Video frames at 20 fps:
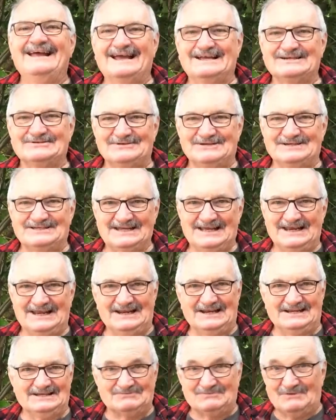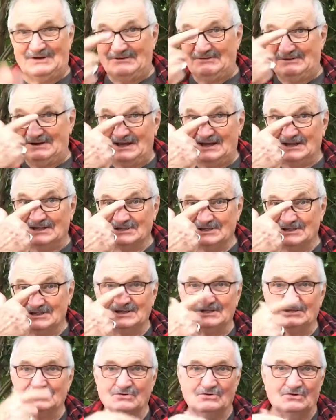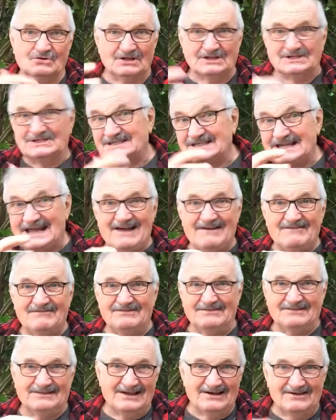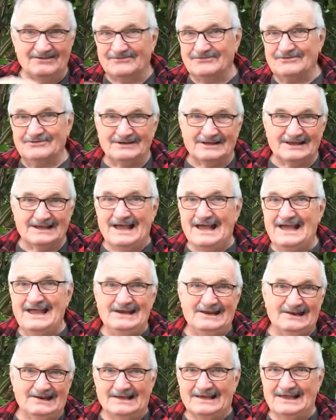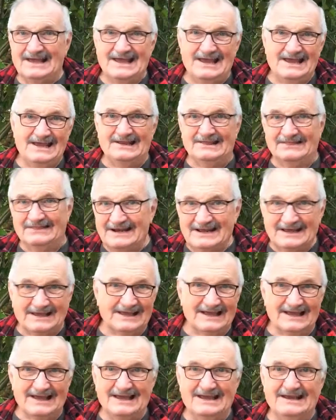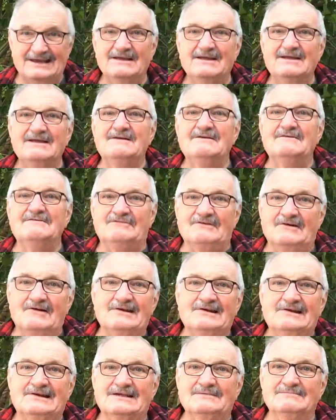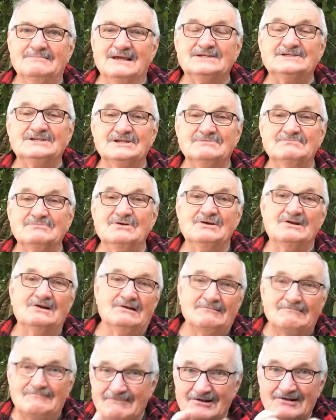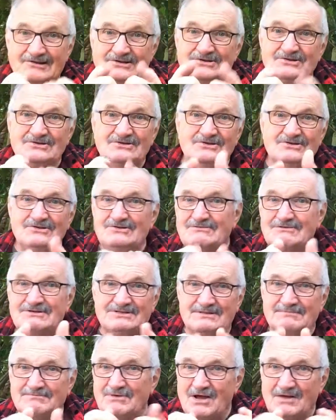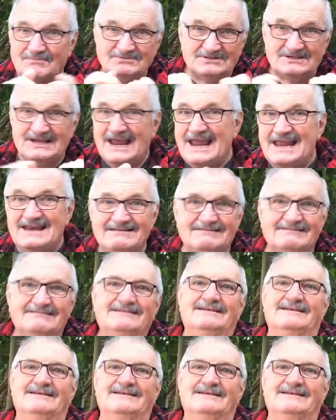As we set in is where we search all the stuff and go through it again and again and then again. Finally message Myrtle, "What did you do with the Bob's tent?"